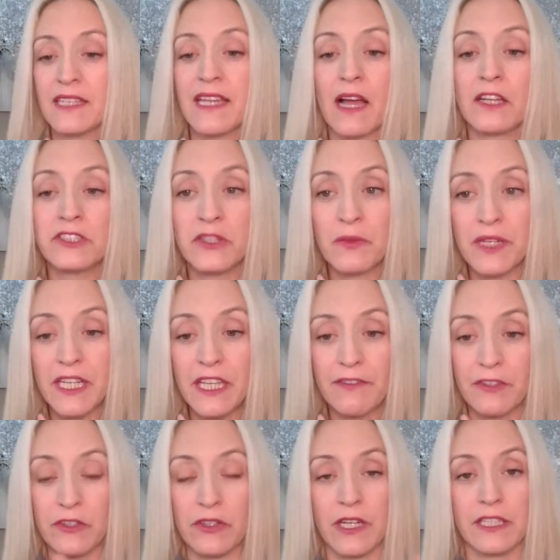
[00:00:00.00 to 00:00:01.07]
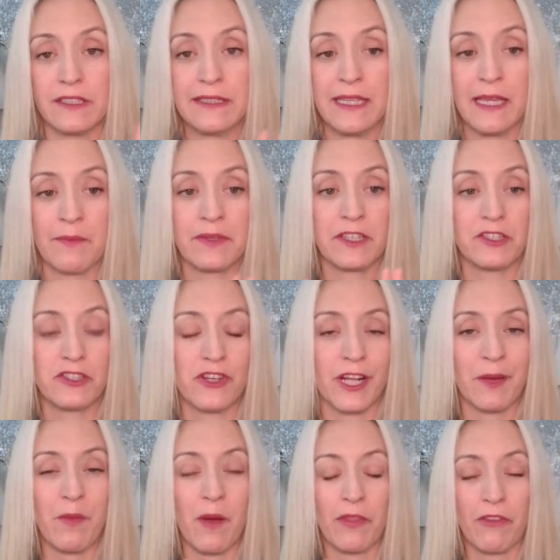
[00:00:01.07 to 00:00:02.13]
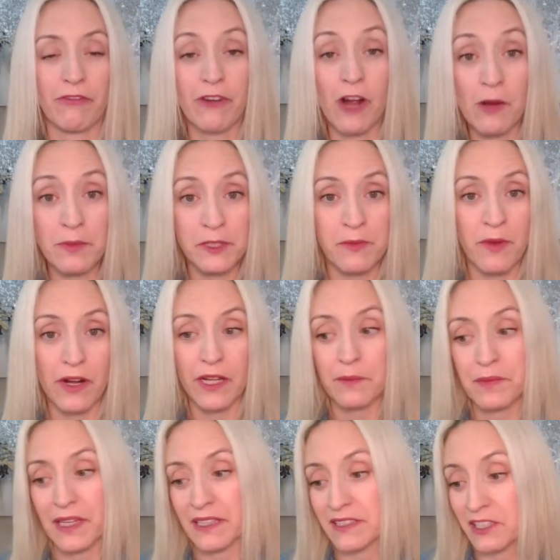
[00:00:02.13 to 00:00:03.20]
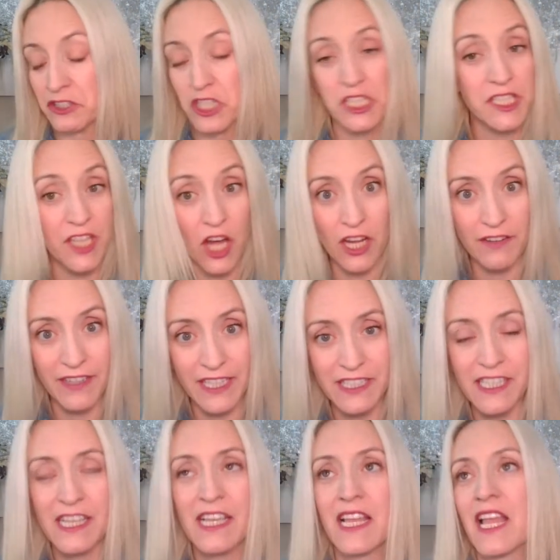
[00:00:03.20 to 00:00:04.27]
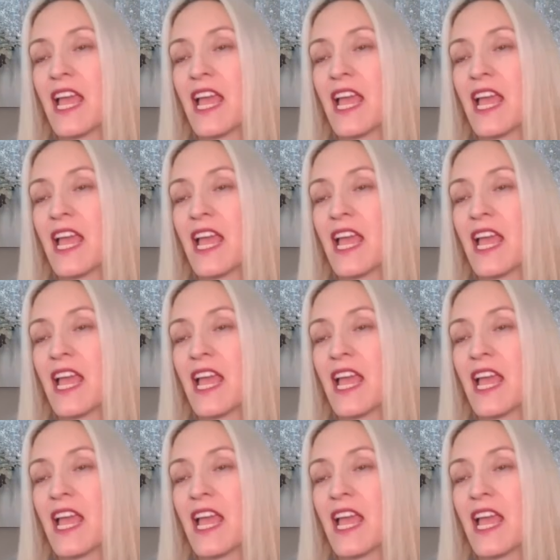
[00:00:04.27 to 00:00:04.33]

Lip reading: Now, I do want to give you a tip and a trick about the farmer's market because I just thought of it.